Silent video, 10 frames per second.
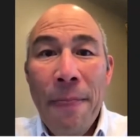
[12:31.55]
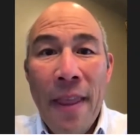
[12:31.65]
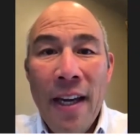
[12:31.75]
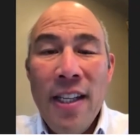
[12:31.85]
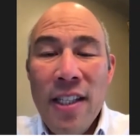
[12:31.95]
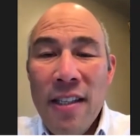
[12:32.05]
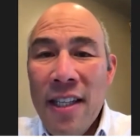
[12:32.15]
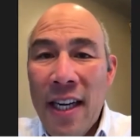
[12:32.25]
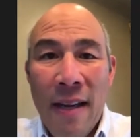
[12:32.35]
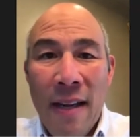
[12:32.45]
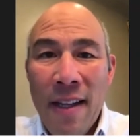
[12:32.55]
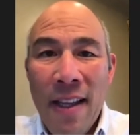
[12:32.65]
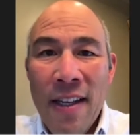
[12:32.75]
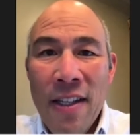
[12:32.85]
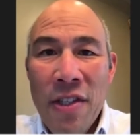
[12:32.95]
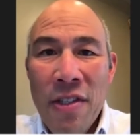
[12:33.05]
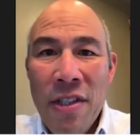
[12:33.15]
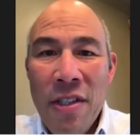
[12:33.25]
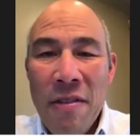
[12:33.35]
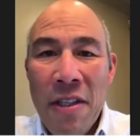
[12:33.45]
that is a dynamic that is
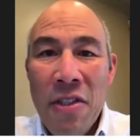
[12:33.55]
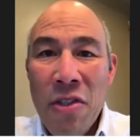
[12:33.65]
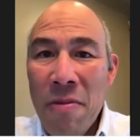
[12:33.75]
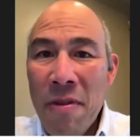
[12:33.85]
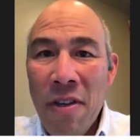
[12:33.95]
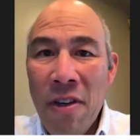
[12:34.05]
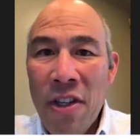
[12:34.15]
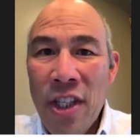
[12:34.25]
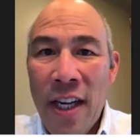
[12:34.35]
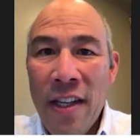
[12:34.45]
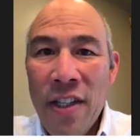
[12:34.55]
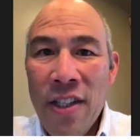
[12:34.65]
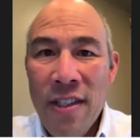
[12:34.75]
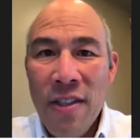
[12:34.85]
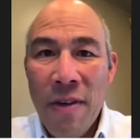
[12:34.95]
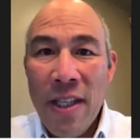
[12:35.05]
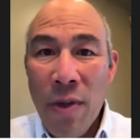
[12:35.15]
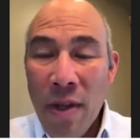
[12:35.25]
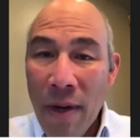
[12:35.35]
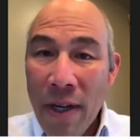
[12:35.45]
just a super hard challenge to wrestle
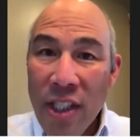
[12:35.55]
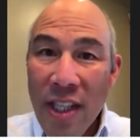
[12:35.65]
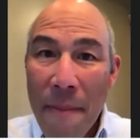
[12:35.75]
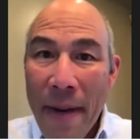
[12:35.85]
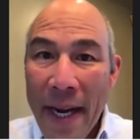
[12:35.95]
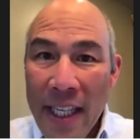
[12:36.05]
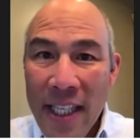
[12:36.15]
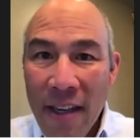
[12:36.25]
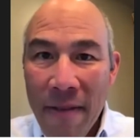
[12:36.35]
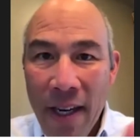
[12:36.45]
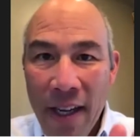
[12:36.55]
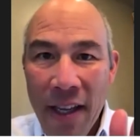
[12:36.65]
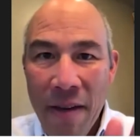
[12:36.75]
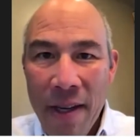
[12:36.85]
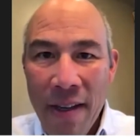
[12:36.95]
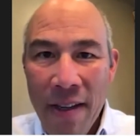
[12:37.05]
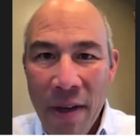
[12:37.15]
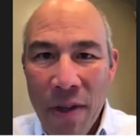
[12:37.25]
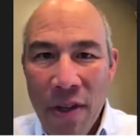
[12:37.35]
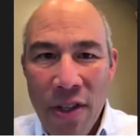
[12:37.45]
with around just the mindset of how to think about like
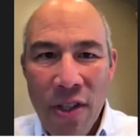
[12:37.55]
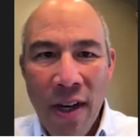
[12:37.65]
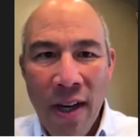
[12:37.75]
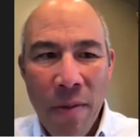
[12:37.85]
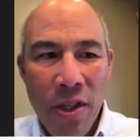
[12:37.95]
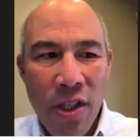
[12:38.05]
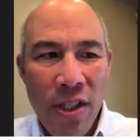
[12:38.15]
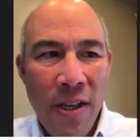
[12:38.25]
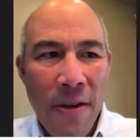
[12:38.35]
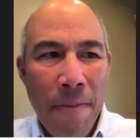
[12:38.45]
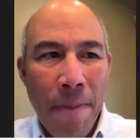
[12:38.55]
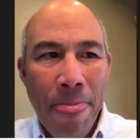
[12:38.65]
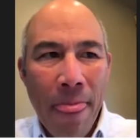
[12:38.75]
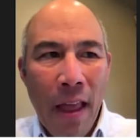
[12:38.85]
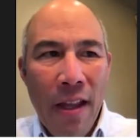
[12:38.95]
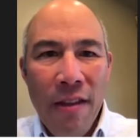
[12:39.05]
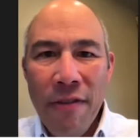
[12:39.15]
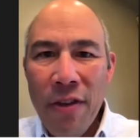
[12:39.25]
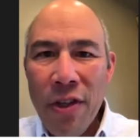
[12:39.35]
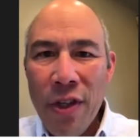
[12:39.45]
what you described, which is the
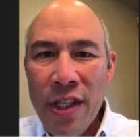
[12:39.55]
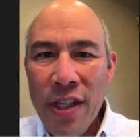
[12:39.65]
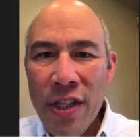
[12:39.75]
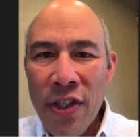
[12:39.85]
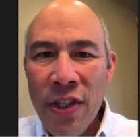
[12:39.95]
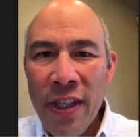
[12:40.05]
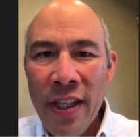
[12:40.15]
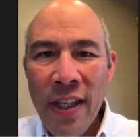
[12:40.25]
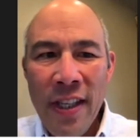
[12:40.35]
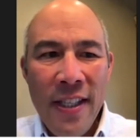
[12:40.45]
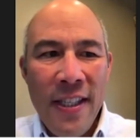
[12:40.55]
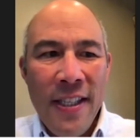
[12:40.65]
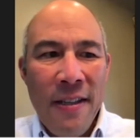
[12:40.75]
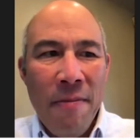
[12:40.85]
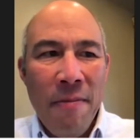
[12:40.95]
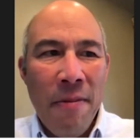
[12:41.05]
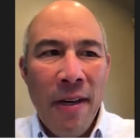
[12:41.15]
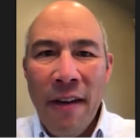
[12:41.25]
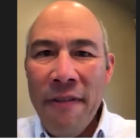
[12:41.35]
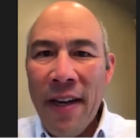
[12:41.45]
future is uncertain, but
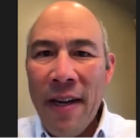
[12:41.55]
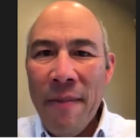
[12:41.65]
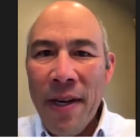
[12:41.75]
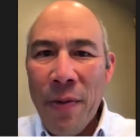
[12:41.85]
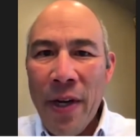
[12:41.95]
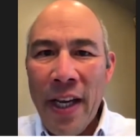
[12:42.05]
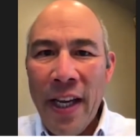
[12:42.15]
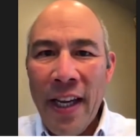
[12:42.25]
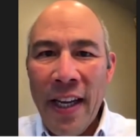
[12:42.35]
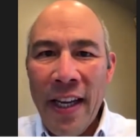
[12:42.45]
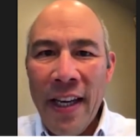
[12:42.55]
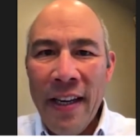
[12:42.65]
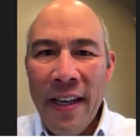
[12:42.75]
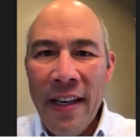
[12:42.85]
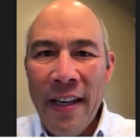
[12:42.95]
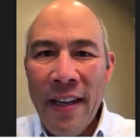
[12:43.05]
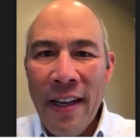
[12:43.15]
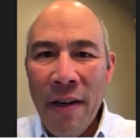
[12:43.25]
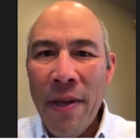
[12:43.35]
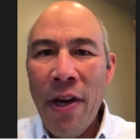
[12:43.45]
I'll find my way and
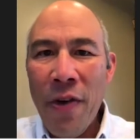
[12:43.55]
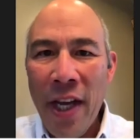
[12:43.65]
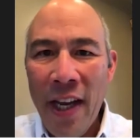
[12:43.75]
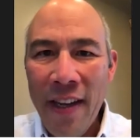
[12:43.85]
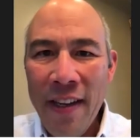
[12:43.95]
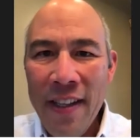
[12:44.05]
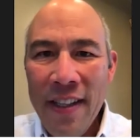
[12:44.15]
it'll be okay.